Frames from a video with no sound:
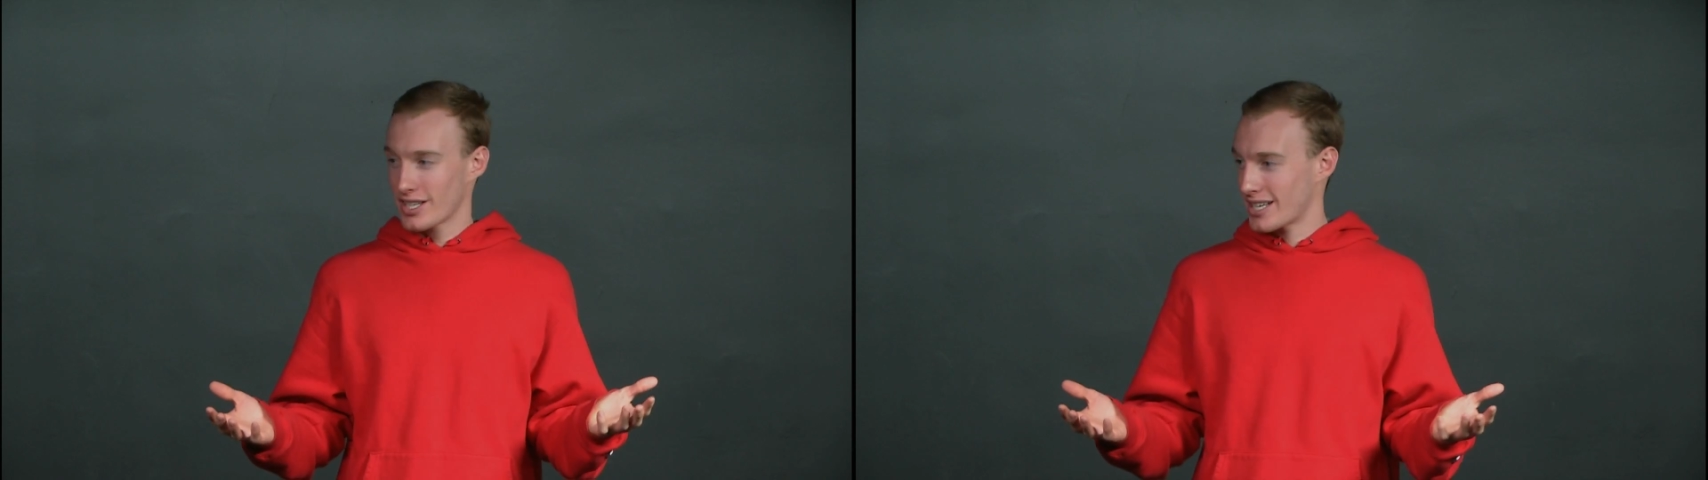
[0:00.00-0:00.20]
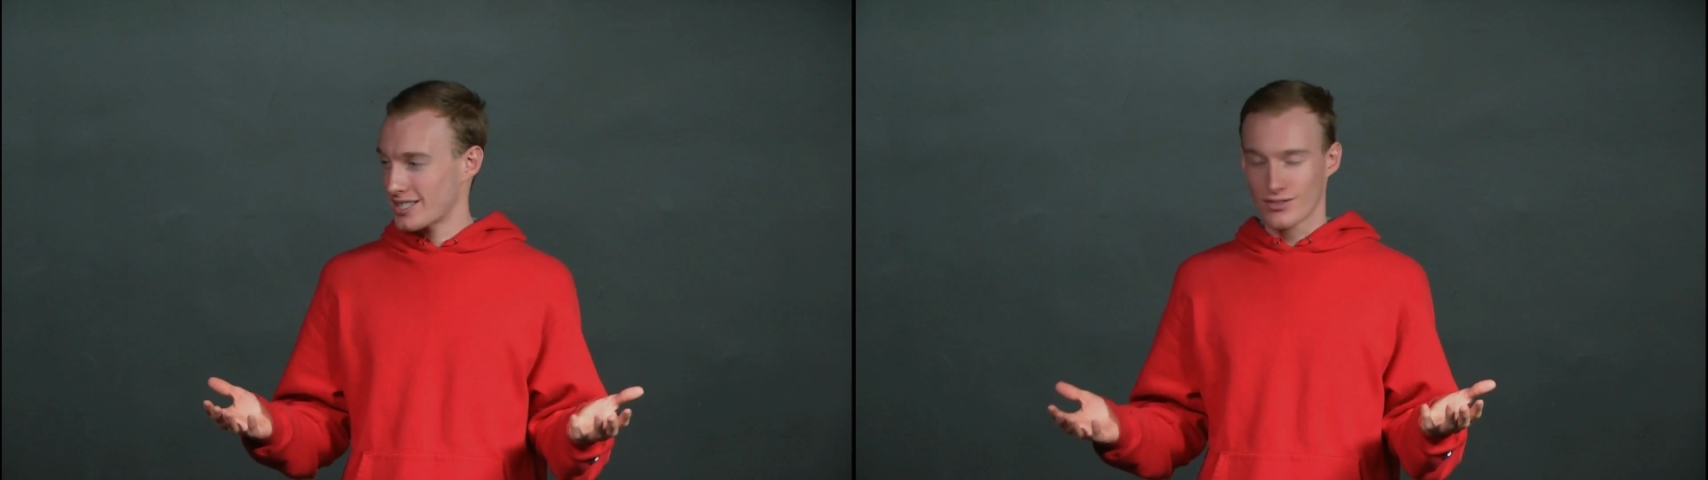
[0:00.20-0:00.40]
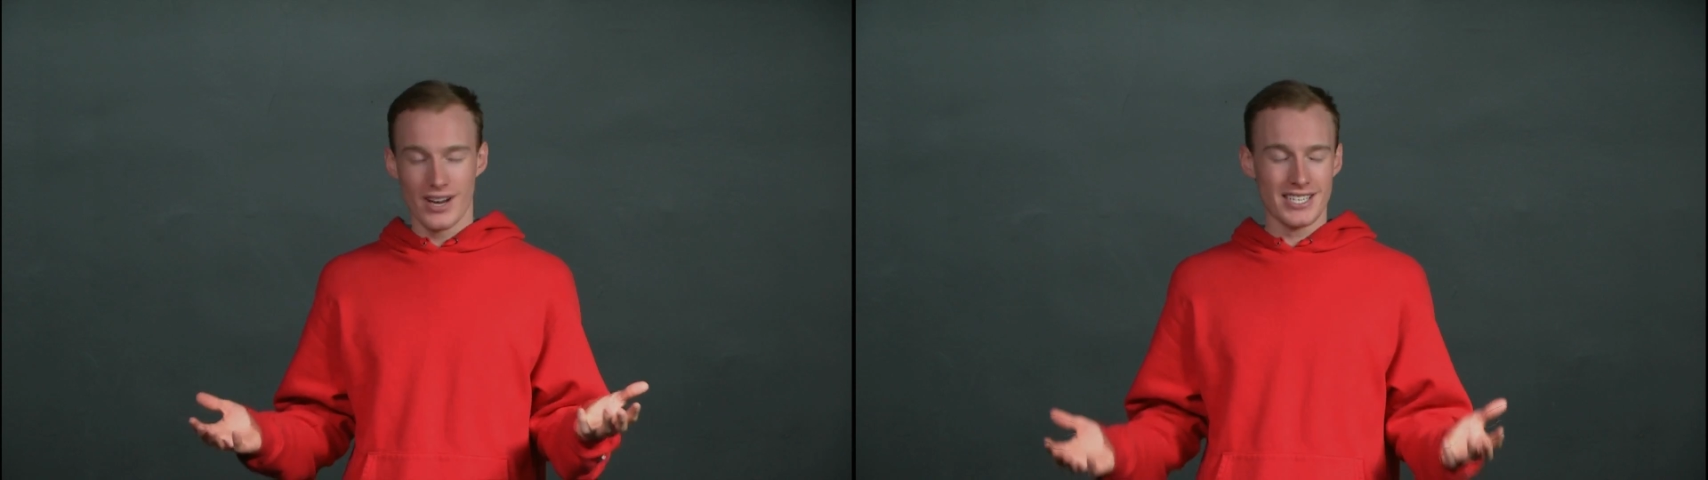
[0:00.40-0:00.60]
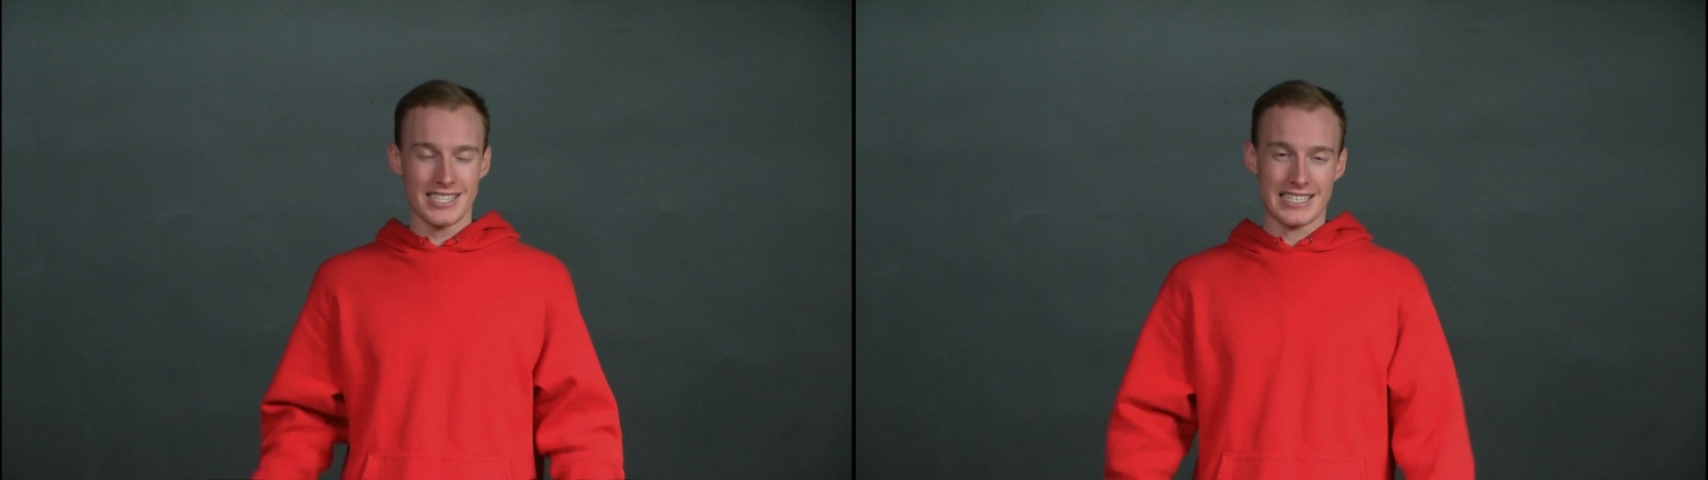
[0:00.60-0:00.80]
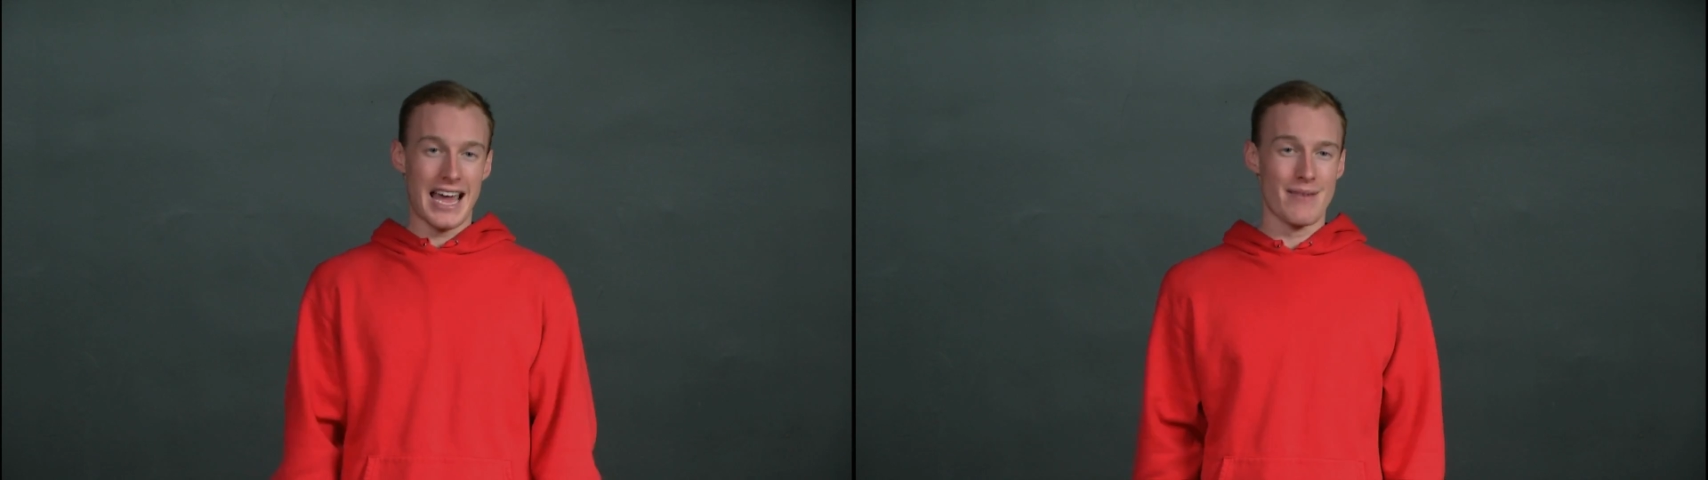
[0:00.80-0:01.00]
because the rest of
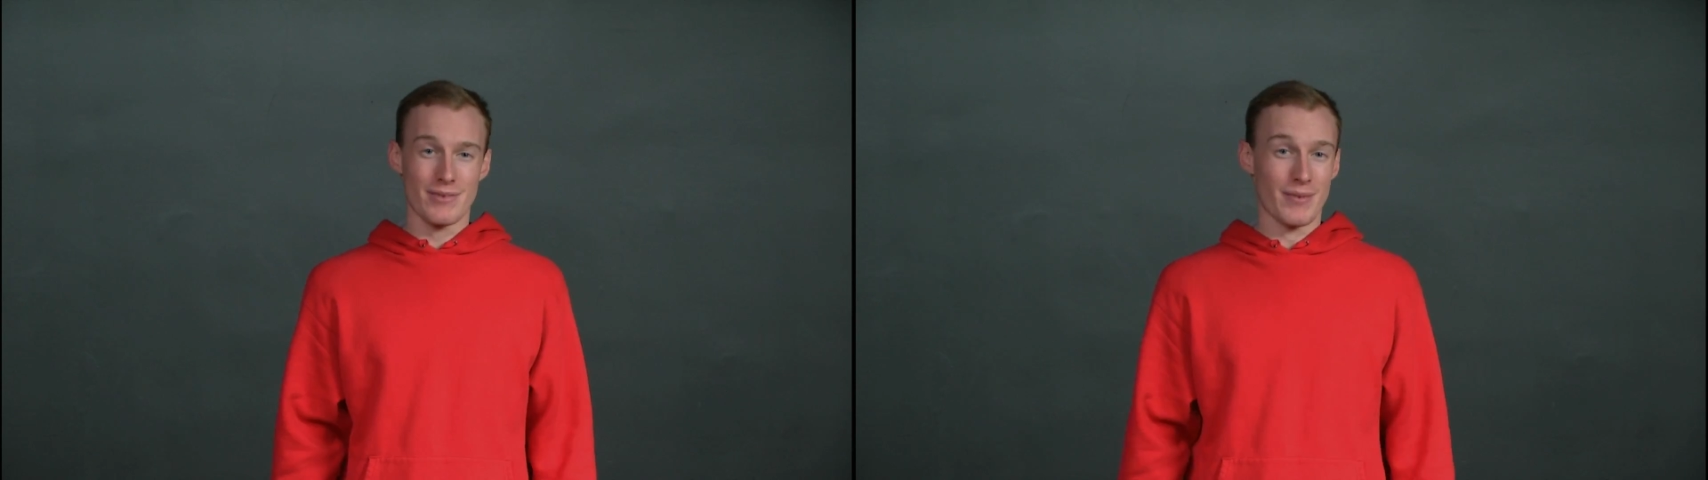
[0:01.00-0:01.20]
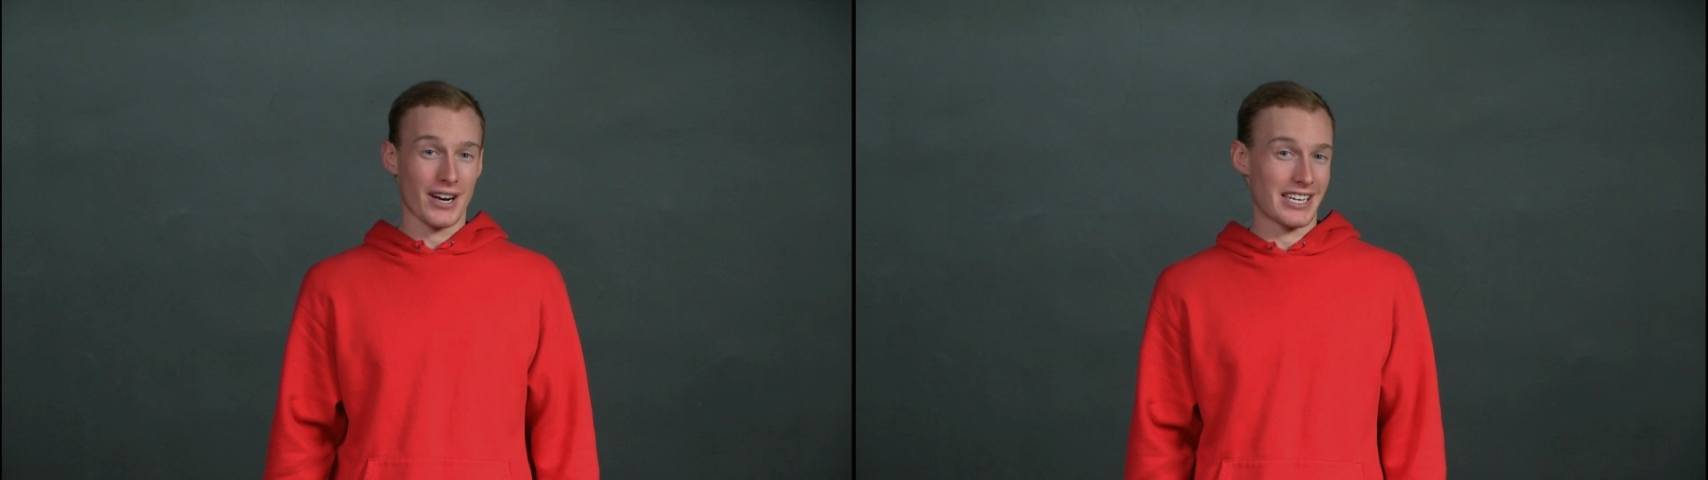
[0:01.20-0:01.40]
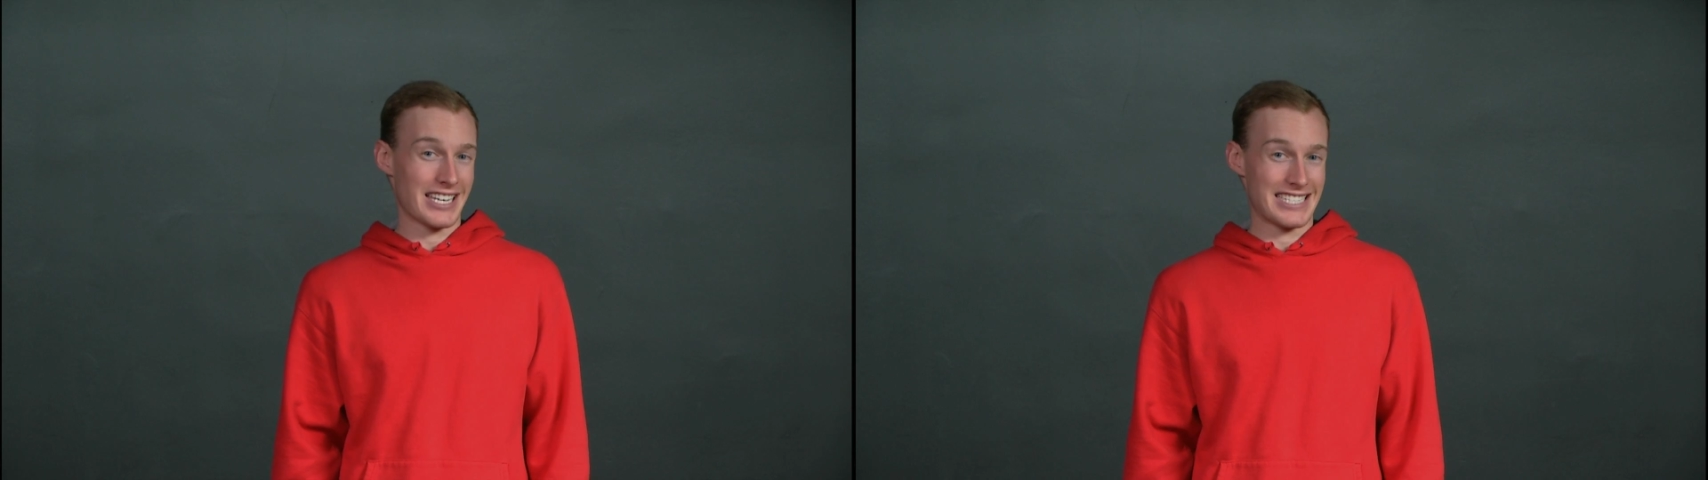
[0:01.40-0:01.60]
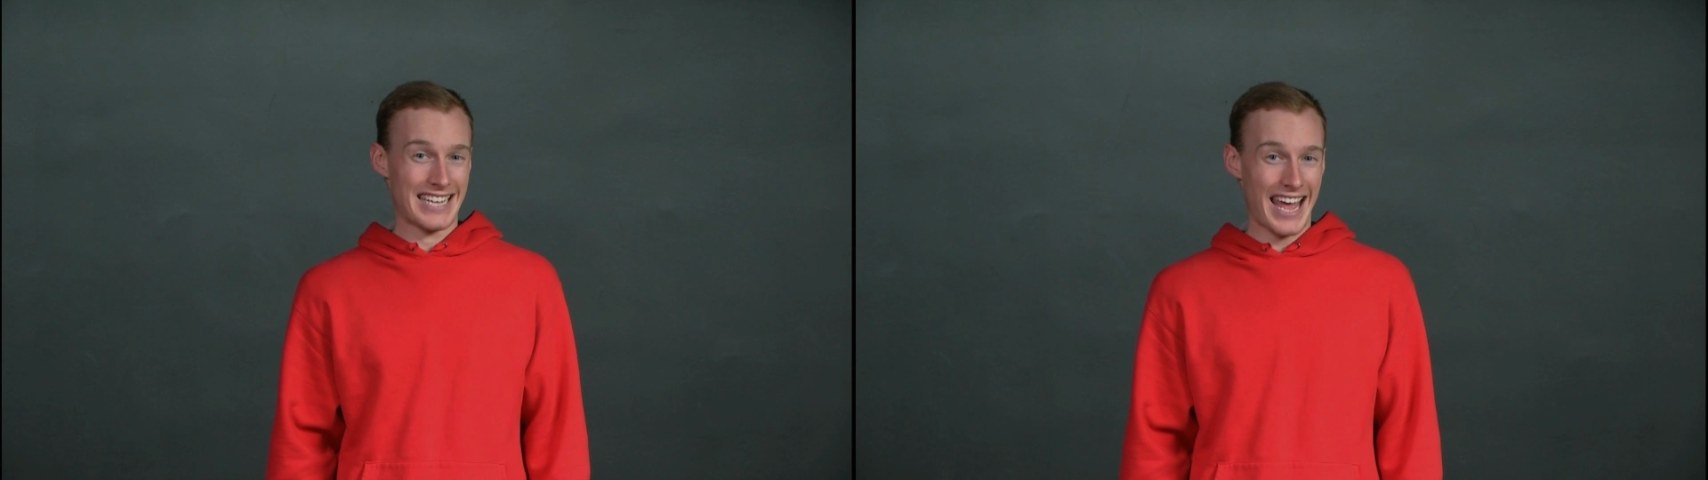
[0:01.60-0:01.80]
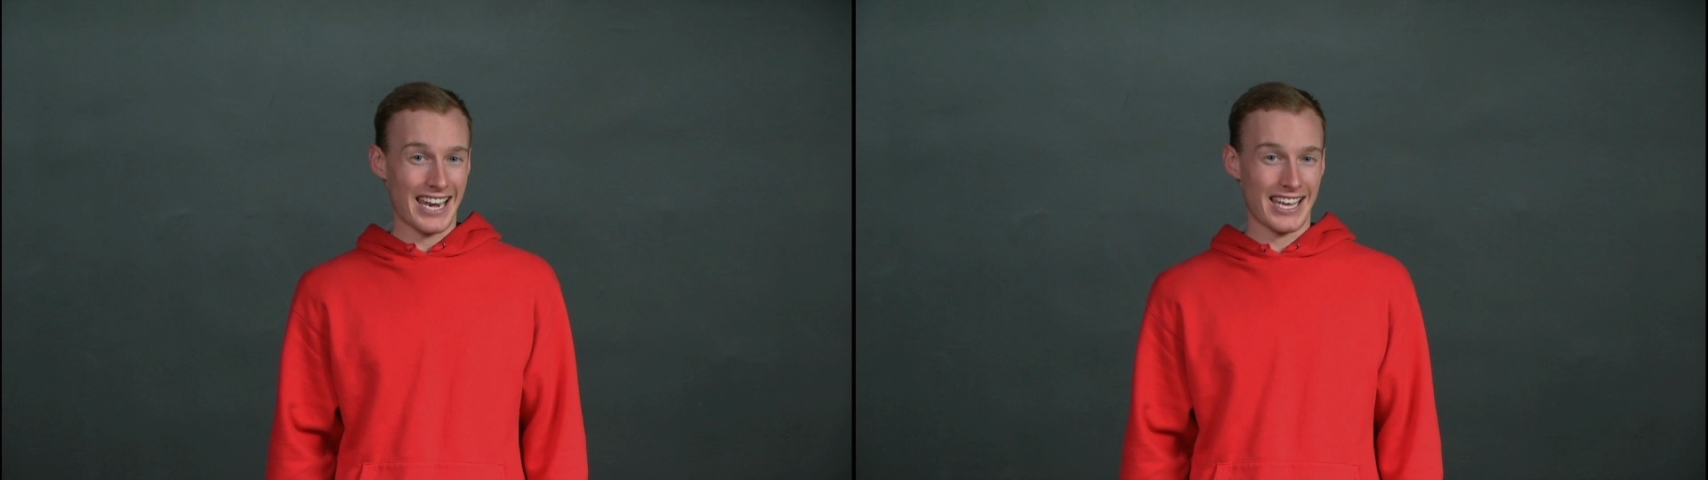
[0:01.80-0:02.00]
the tablet market is dead.